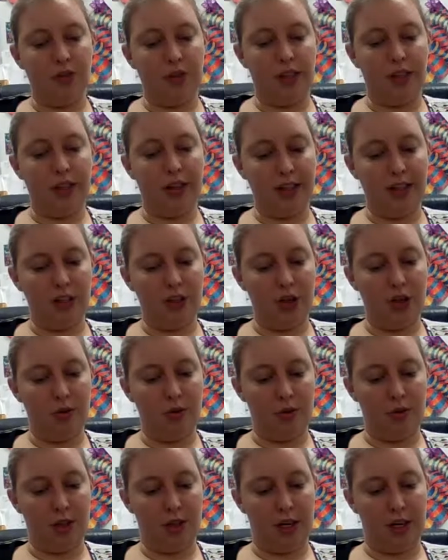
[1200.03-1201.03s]
very like
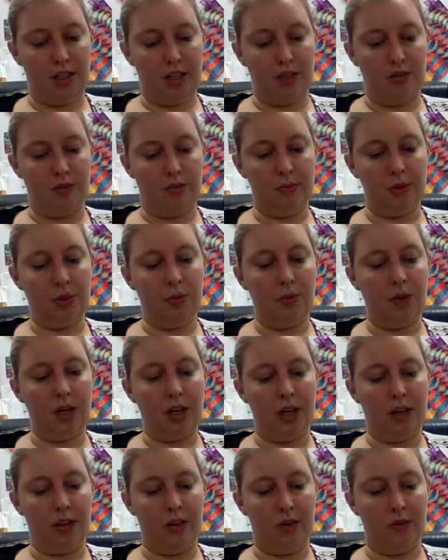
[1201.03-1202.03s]
Joe's change from his
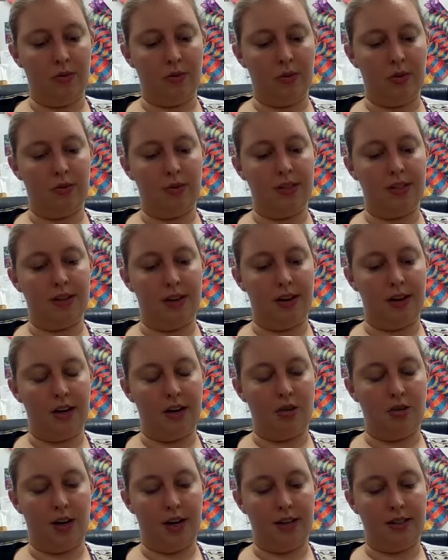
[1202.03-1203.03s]
working clothes to his Sunday
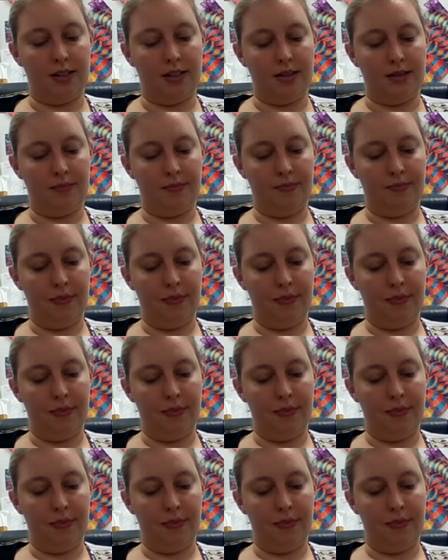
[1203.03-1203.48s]
dress.